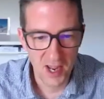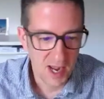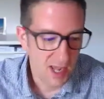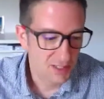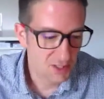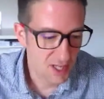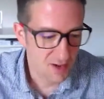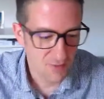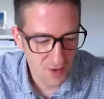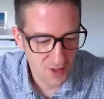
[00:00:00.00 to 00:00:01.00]
And as you
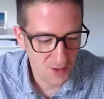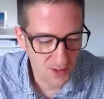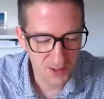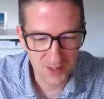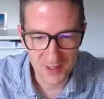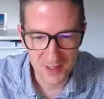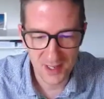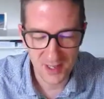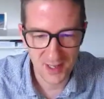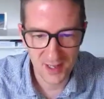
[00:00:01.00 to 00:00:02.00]
get further on,
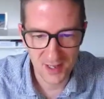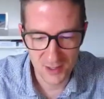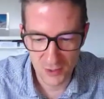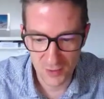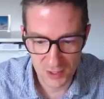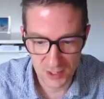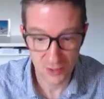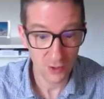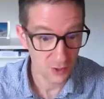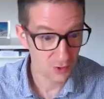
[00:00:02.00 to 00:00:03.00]
and you've actually
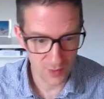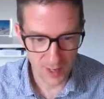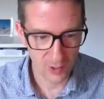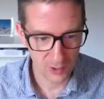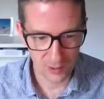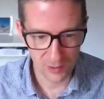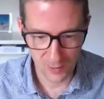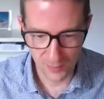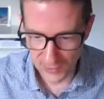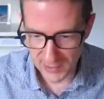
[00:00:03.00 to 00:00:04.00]
got your threat model
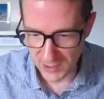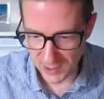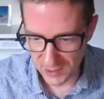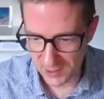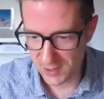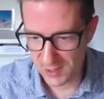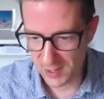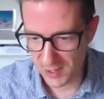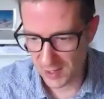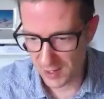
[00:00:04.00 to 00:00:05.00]
completed,
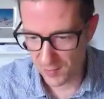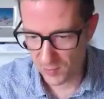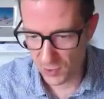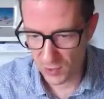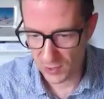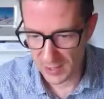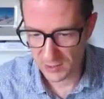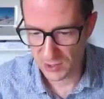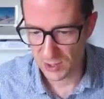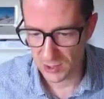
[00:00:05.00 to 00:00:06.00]
you can then
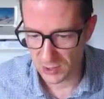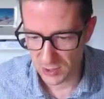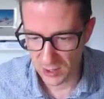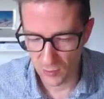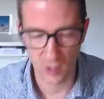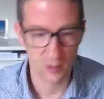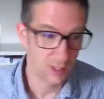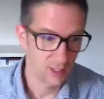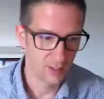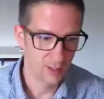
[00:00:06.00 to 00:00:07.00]
start to, well,
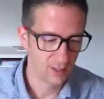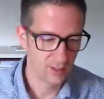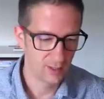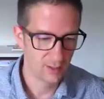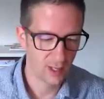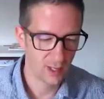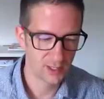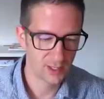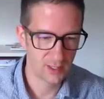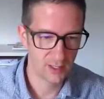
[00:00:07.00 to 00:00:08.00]
I mean, I
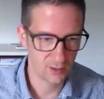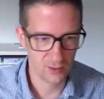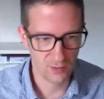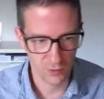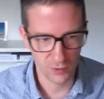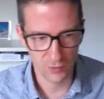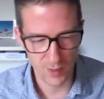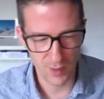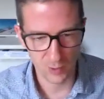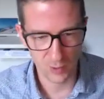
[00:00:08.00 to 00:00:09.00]
say you've got your
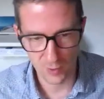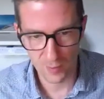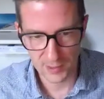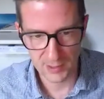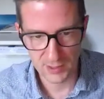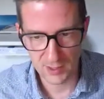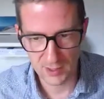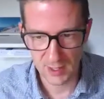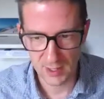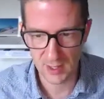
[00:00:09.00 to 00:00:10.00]
threat model
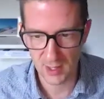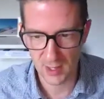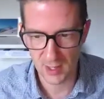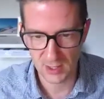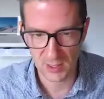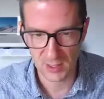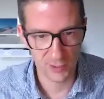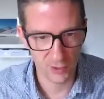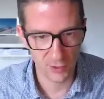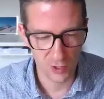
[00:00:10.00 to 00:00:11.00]
completed. It's a
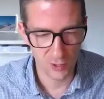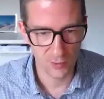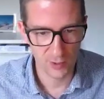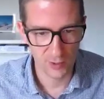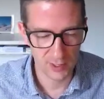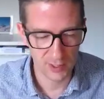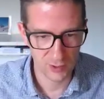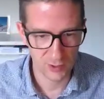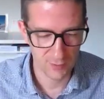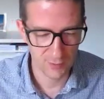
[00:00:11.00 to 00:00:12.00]
living document. It
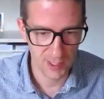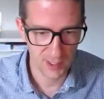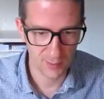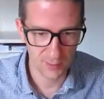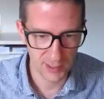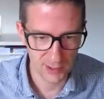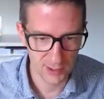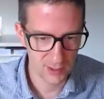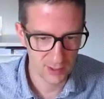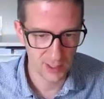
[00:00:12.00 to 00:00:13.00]
should never be
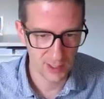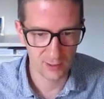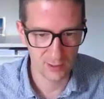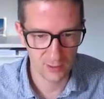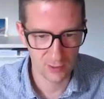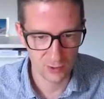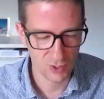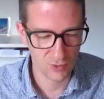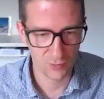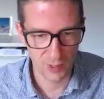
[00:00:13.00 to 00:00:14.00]
completed until your
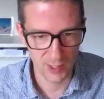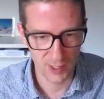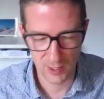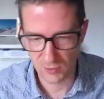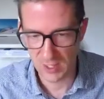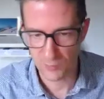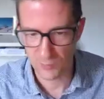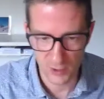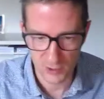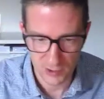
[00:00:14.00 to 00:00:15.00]
software goes out of
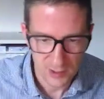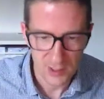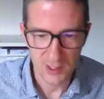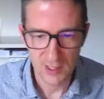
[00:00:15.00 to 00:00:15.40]
production.